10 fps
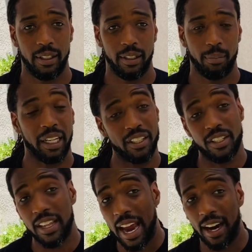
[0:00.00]
Because
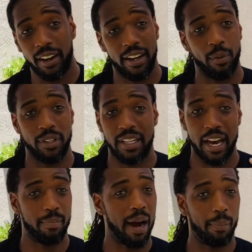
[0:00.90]
there, it was not
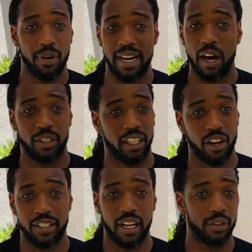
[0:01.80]
about pronouncing
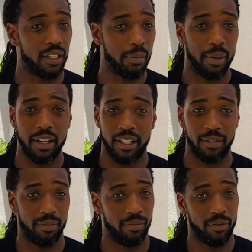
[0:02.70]
ourselves independent,
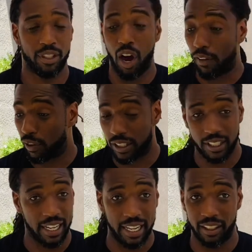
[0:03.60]
sovereign
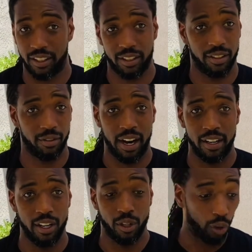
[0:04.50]
states, right?
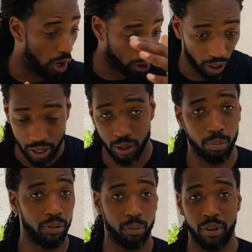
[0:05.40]
No longer under
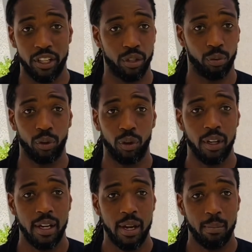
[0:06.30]
British rule.
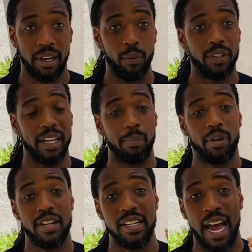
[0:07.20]
But it was a
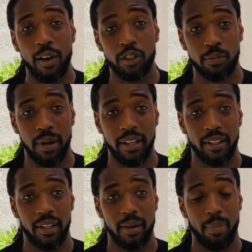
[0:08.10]
pronouncement
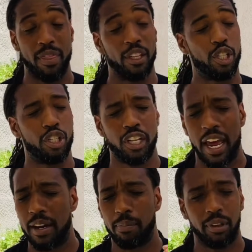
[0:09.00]
by the
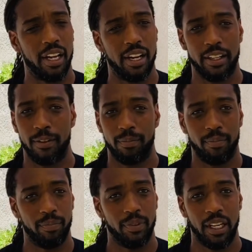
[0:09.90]
shed blood
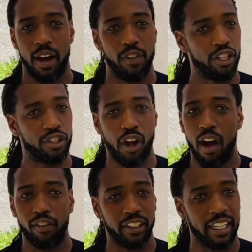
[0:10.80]
of the
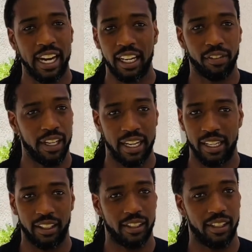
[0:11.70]
sovereign King of
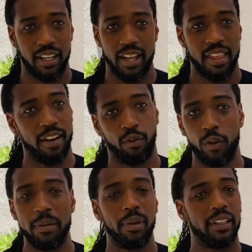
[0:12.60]
Kings that if
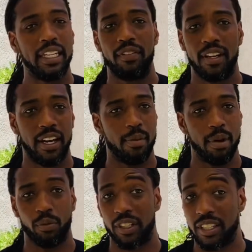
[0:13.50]
we believe in him
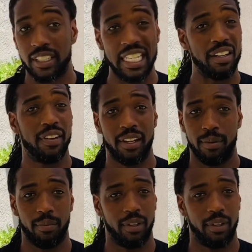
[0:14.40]
and receive him,